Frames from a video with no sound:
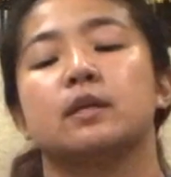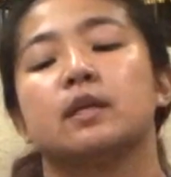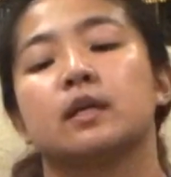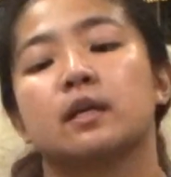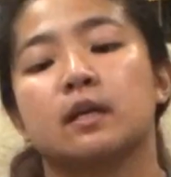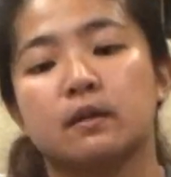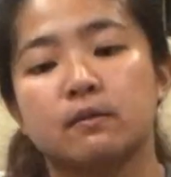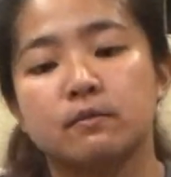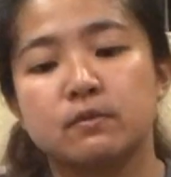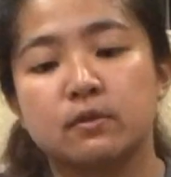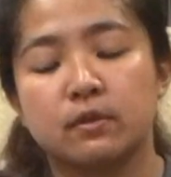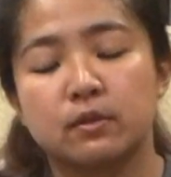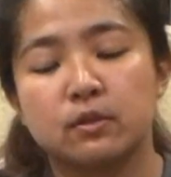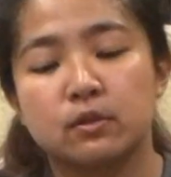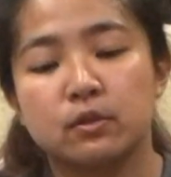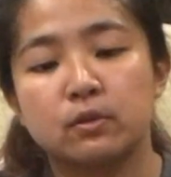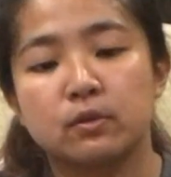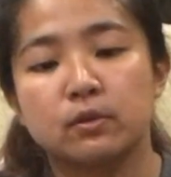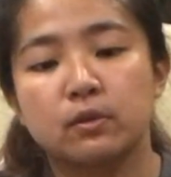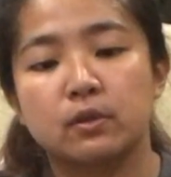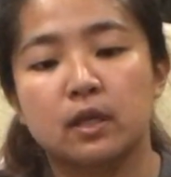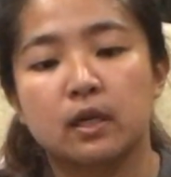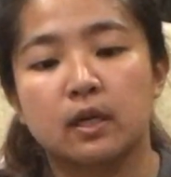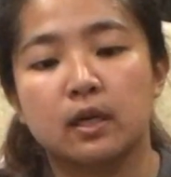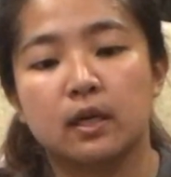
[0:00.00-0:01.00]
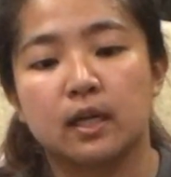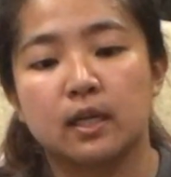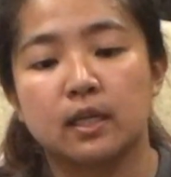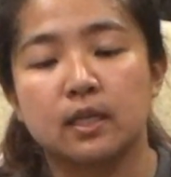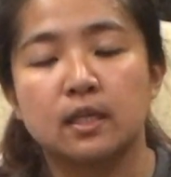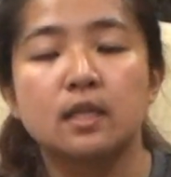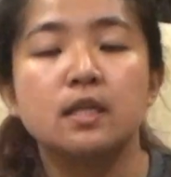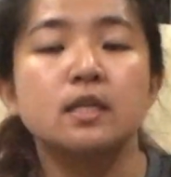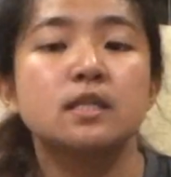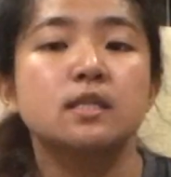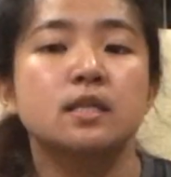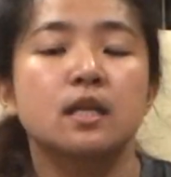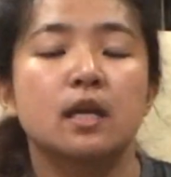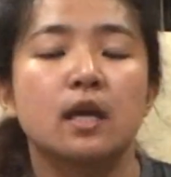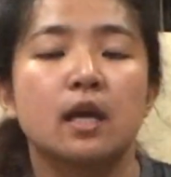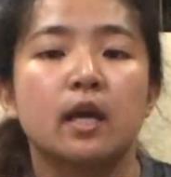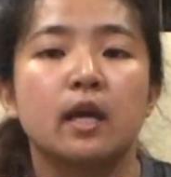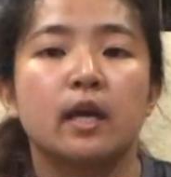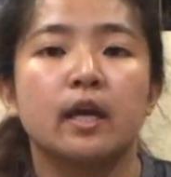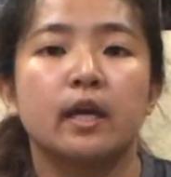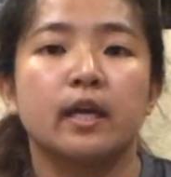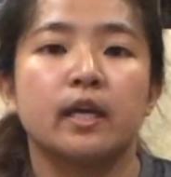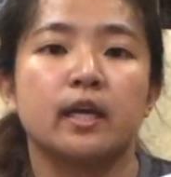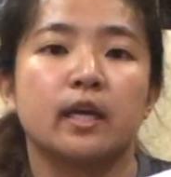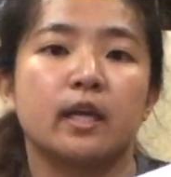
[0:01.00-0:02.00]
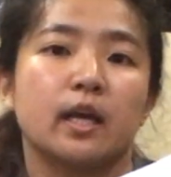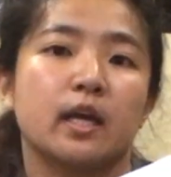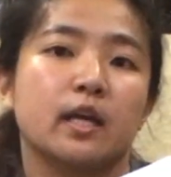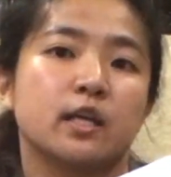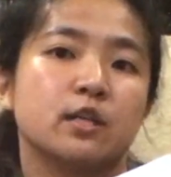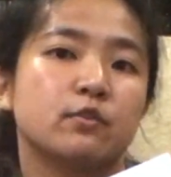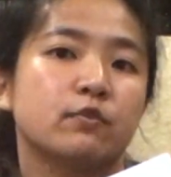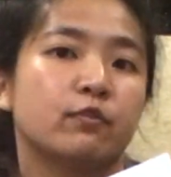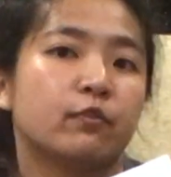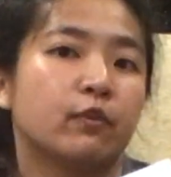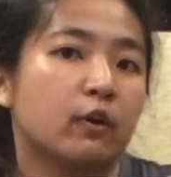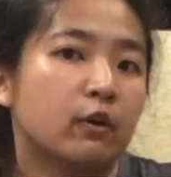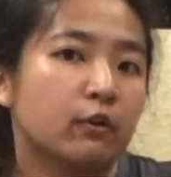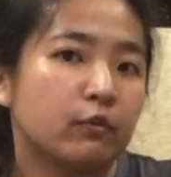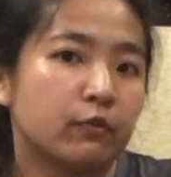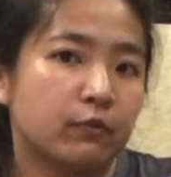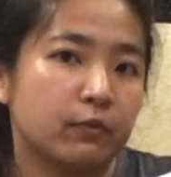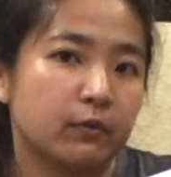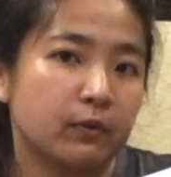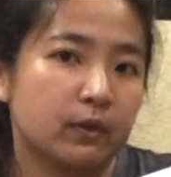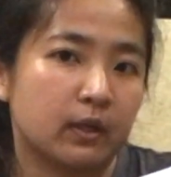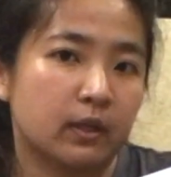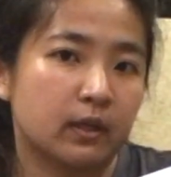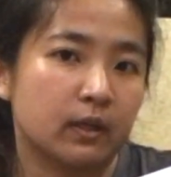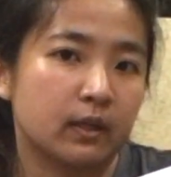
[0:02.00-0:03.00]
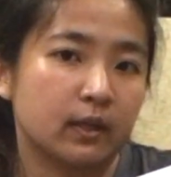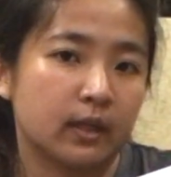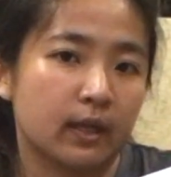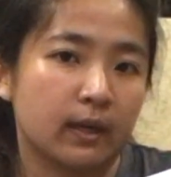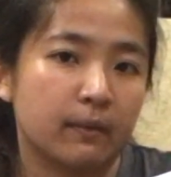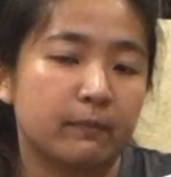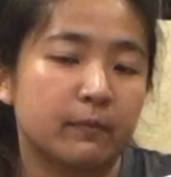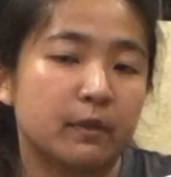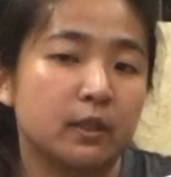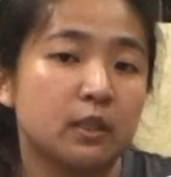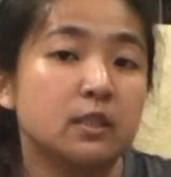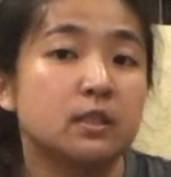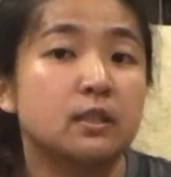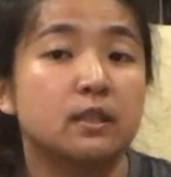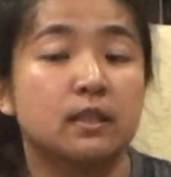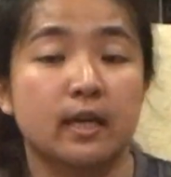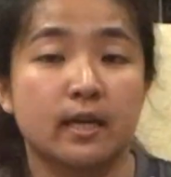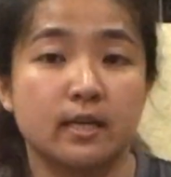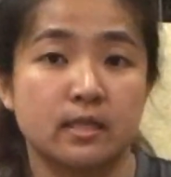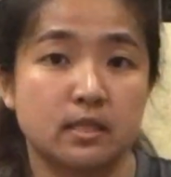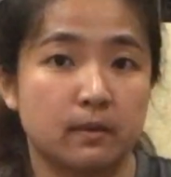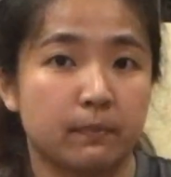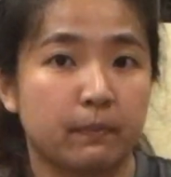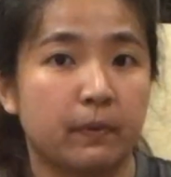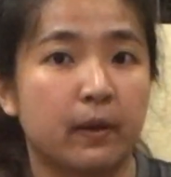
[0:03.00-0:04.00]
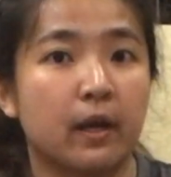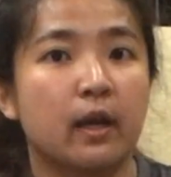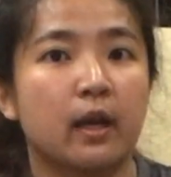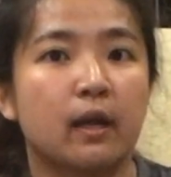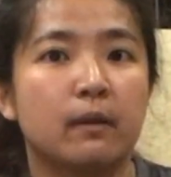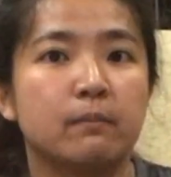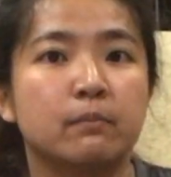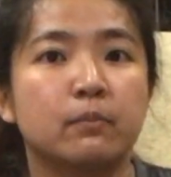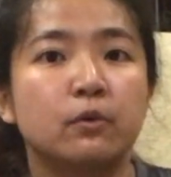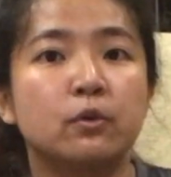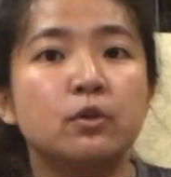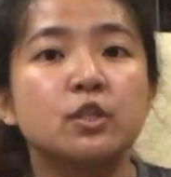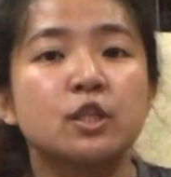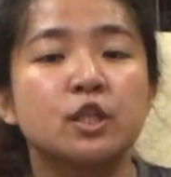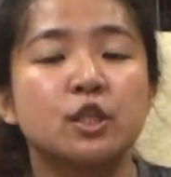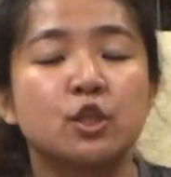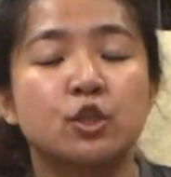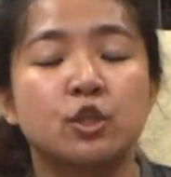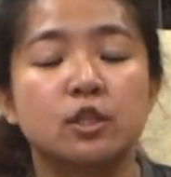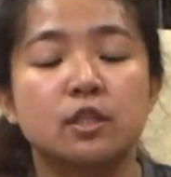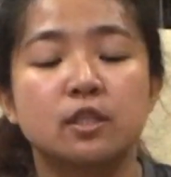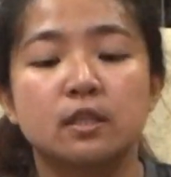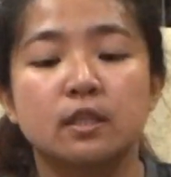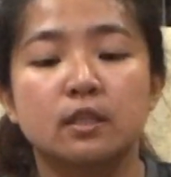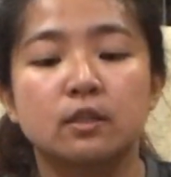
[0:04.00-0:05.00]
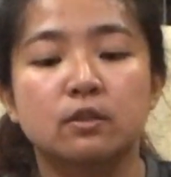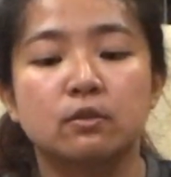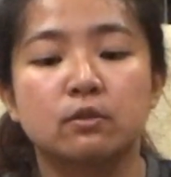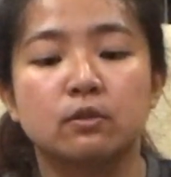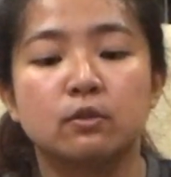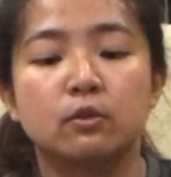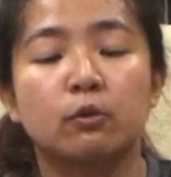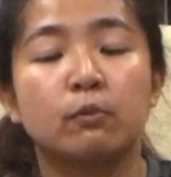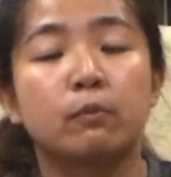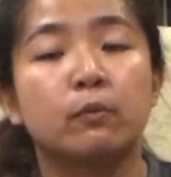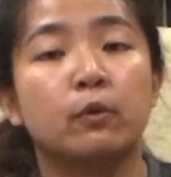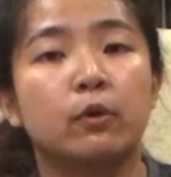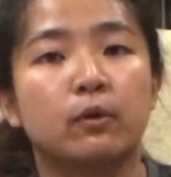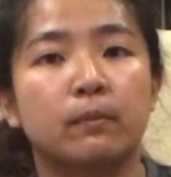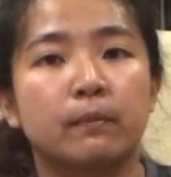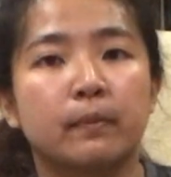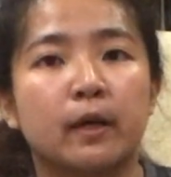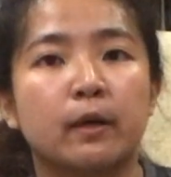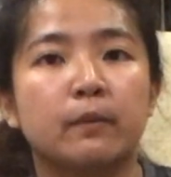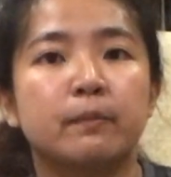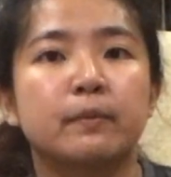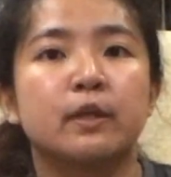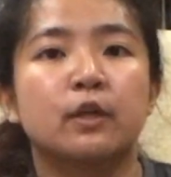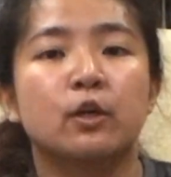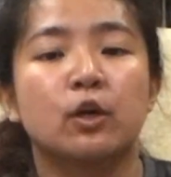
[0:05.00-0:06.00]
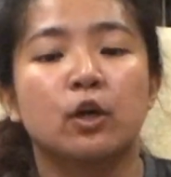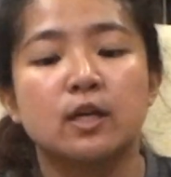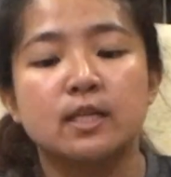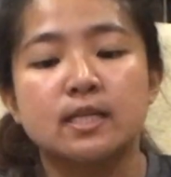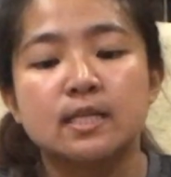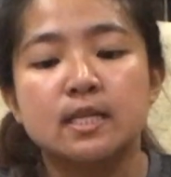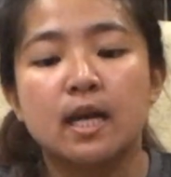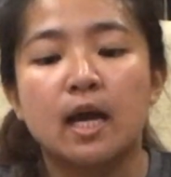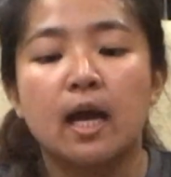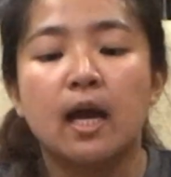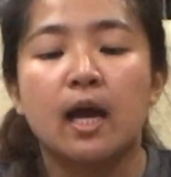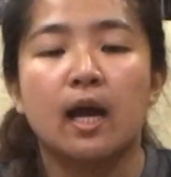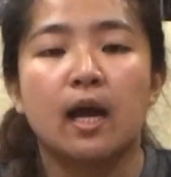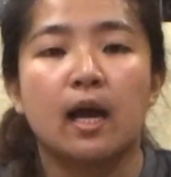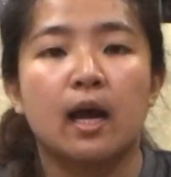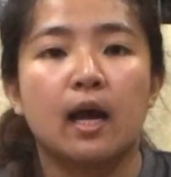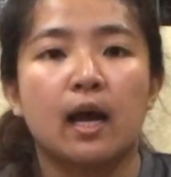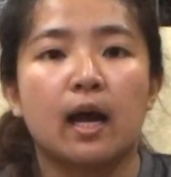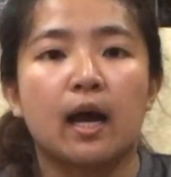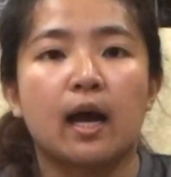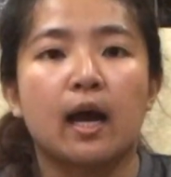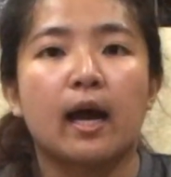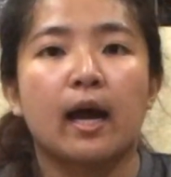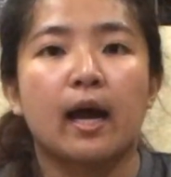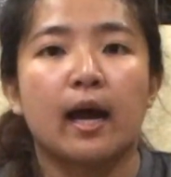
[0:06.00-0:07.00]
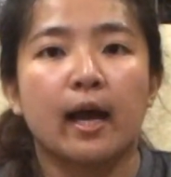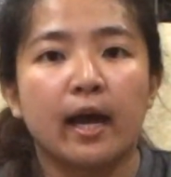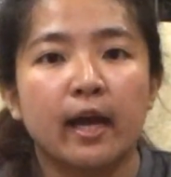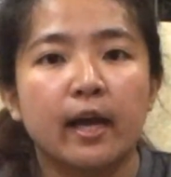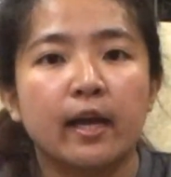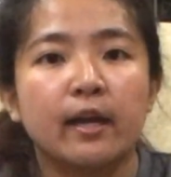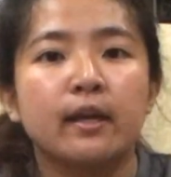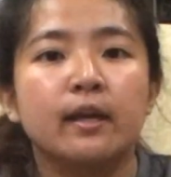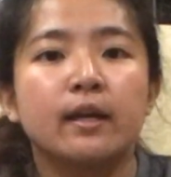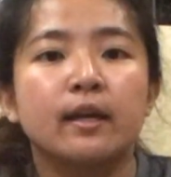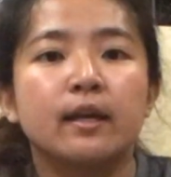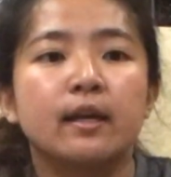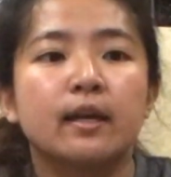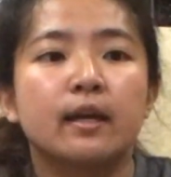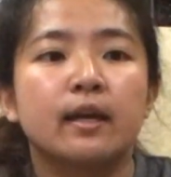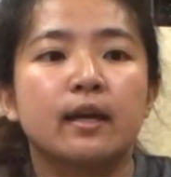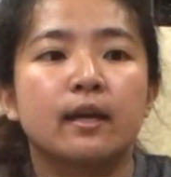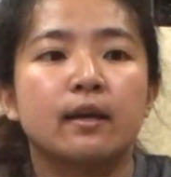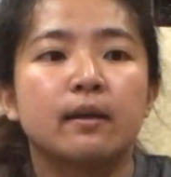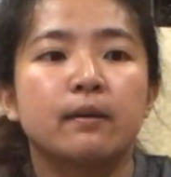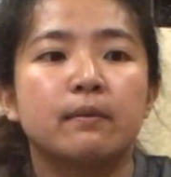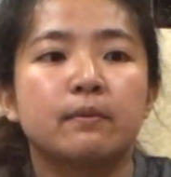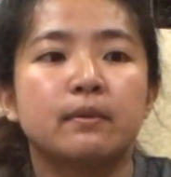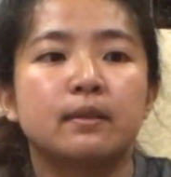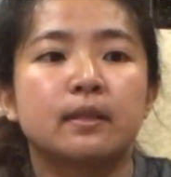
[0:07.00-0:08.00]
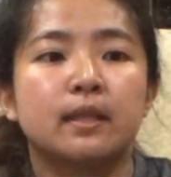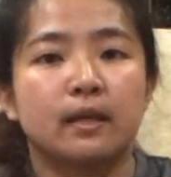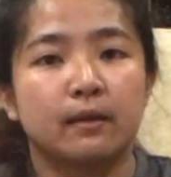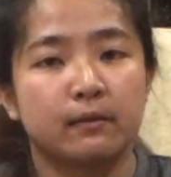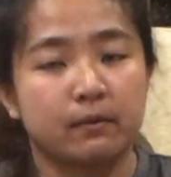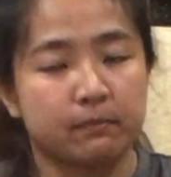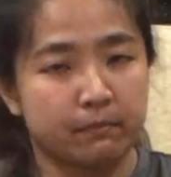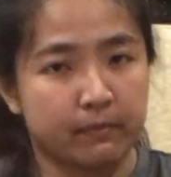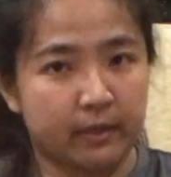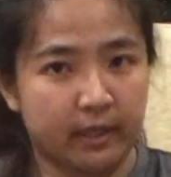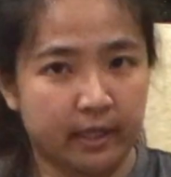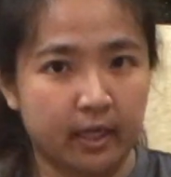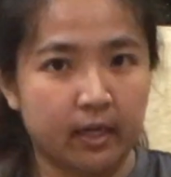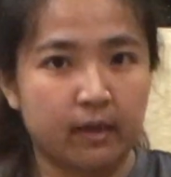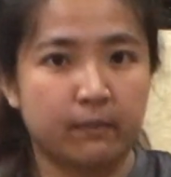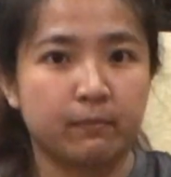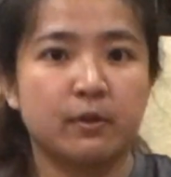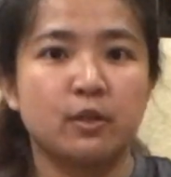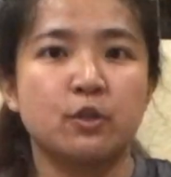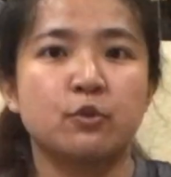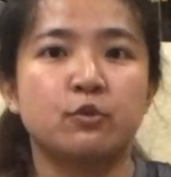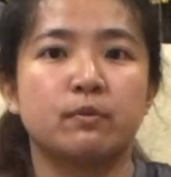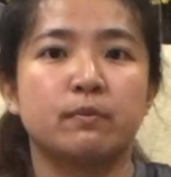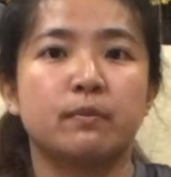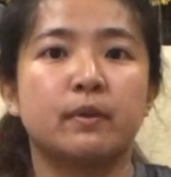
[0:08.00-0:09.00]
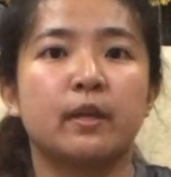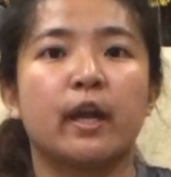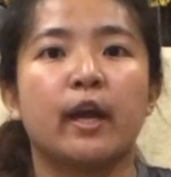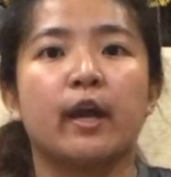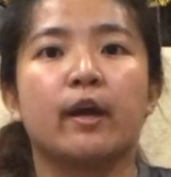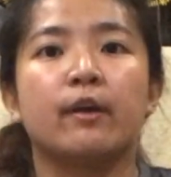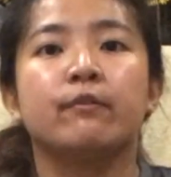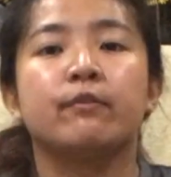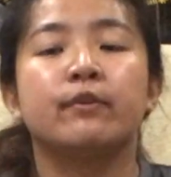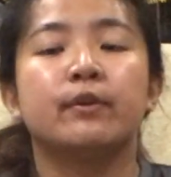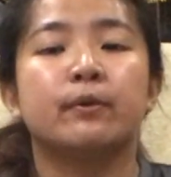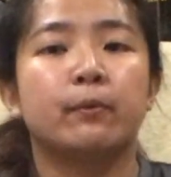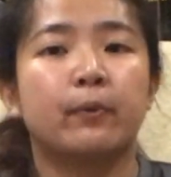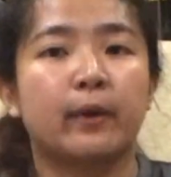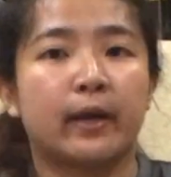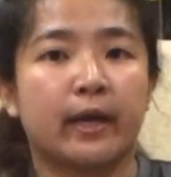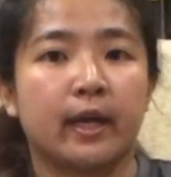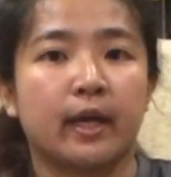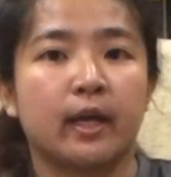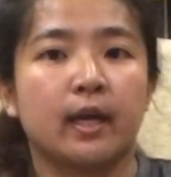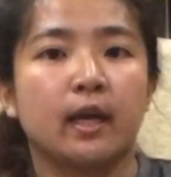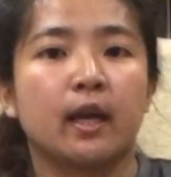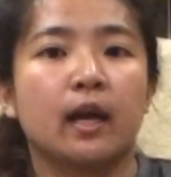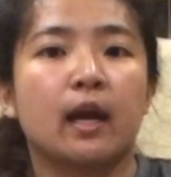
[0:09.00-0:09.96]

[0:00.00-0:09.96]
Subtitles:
it comes in two colors. It has four cameras. That's the part I'm most interested to know more about because I take my cameras with me everywhere.